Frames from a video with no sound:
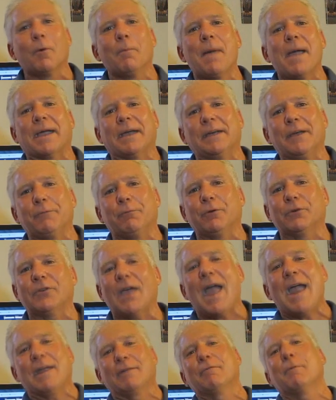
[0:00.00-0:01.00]
It will make a difference.
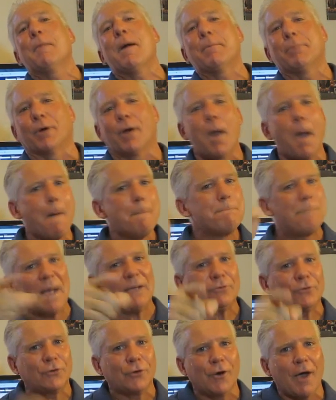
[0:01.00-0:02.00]
Hey, remember,
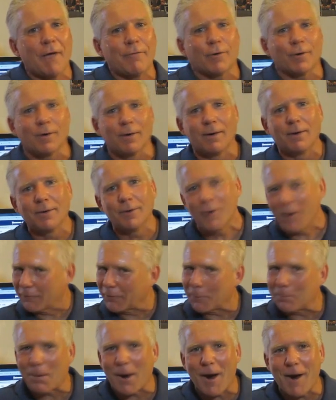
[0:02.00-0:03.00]
best year ever. You
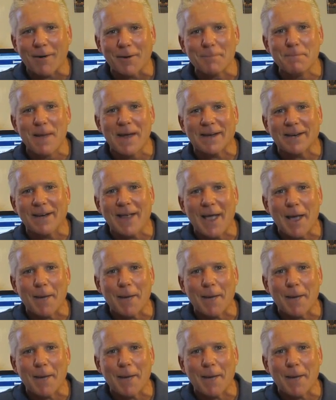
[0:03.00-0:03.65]
have the power to make it